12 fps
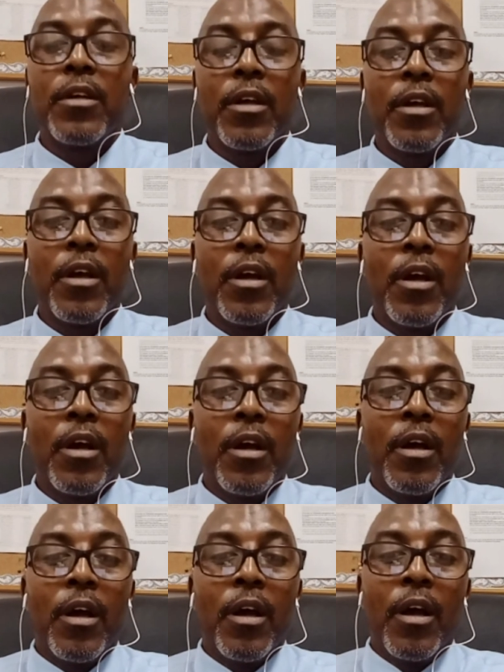
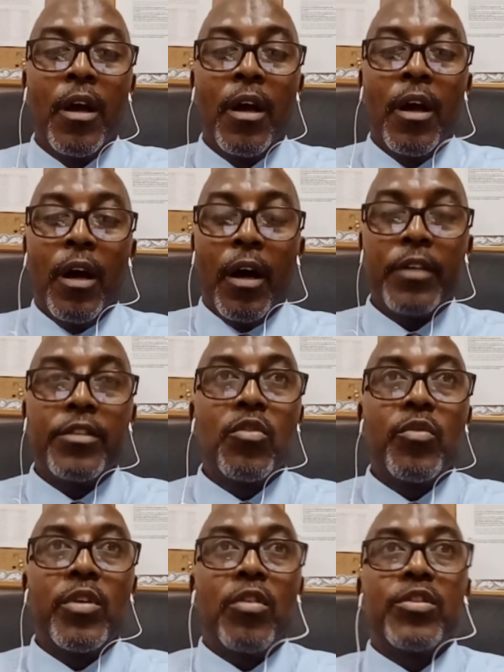And so
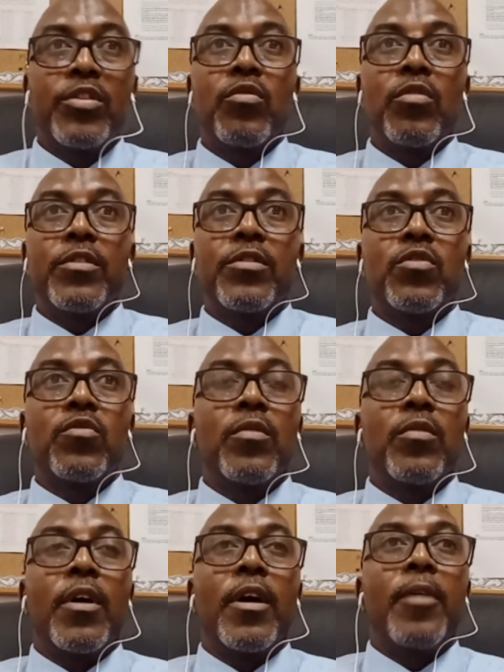we also go on
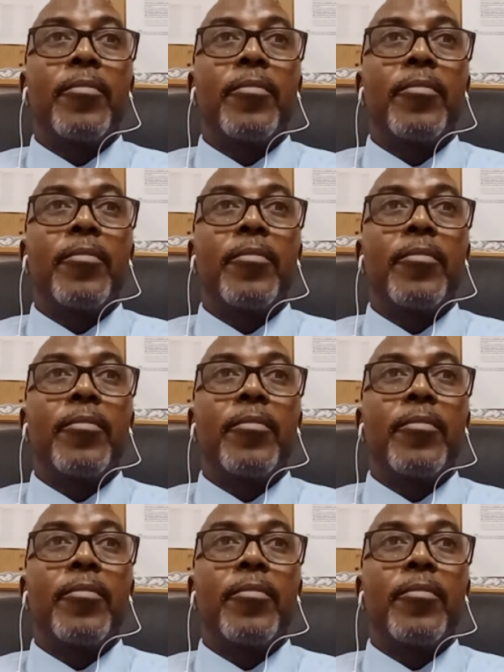to